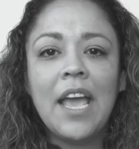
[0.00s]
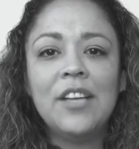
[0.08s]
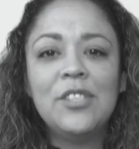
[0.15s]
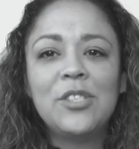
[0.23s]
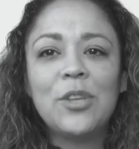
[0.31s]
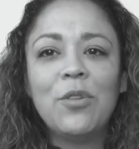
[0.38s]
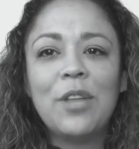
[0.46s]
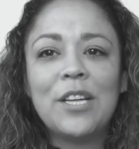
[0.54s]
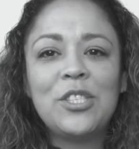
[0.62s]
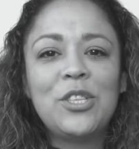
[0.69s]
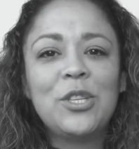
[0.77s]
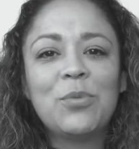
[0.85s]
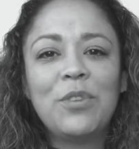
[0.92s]
And so
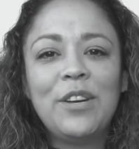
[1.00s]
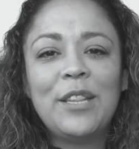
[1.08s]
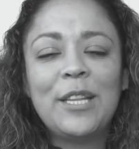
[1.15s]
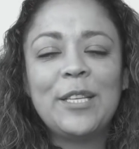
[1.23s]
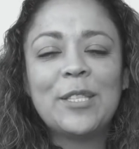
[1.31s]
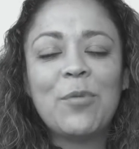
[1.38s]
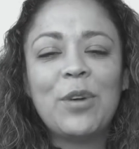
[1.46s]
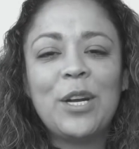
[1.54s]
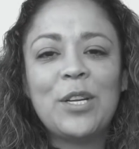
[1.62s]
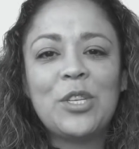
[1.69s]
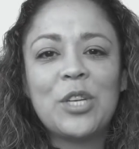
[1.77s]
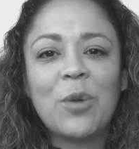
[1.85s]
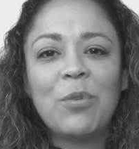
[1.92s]
that's just one of the things I wanted
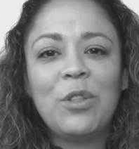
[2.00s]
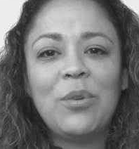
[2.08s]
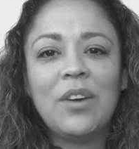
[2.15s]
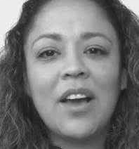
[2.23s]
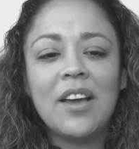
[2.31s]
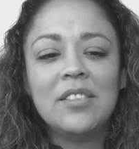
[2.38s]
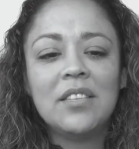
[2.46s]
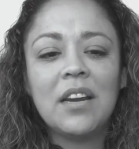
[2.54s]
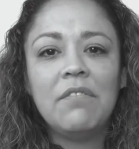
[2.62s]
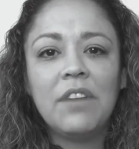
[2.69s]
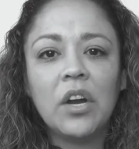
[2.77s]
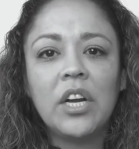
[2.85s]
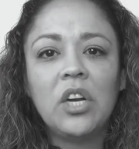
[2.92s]
to share with you guys, that I'm
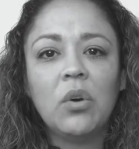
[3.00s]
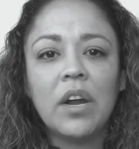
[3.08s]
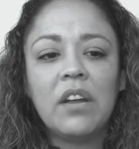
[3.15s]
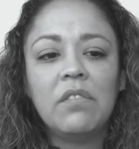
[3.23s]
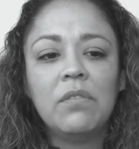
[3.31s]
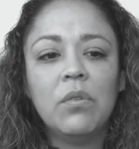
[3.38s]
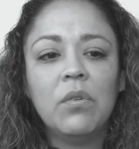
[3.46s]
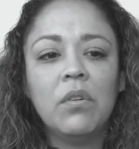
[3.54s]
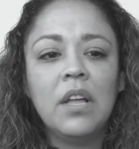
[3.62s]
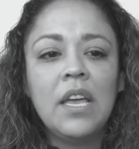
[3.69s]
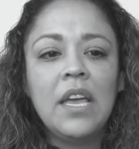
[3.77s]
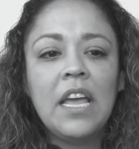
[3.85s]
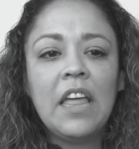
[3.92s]
very grateful
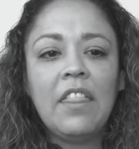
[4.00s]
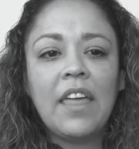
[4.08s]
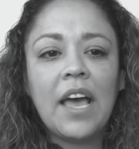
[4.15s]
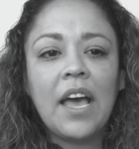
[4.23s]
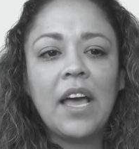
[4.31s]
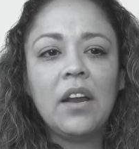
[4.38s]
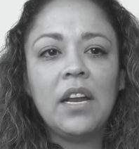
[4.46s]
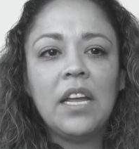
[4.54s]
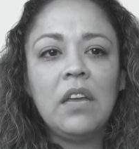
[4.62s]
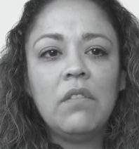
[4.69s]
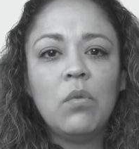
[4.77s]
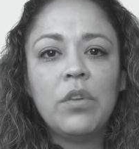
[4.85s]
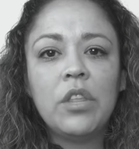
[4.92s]
that
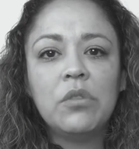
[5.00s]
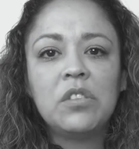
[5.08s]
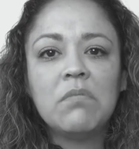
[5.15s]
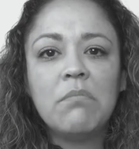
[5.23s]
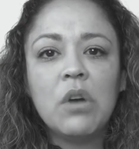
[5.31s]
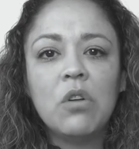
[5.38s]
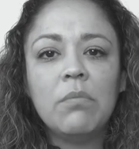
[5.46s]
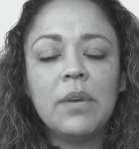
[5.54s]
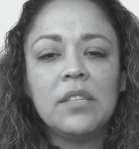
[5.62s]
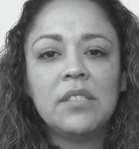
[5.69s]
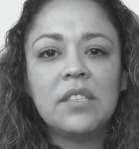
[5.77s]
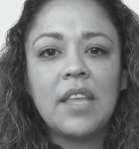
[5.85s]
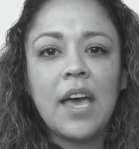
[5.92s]
even when those
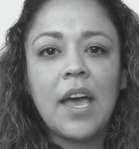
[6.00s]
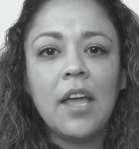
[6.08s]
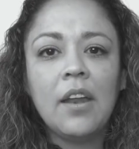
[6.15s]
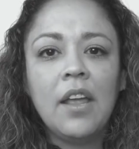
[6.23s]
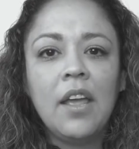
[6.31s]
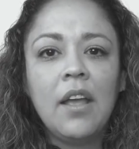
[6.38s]
moments that